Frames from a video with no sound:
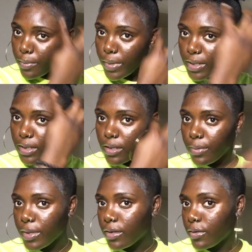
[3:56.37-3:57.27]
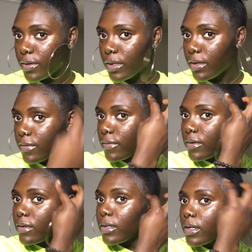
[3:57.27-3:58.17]
mess it up and do it again for
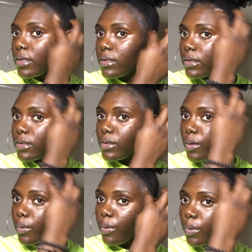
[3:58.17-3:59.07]
you guys. So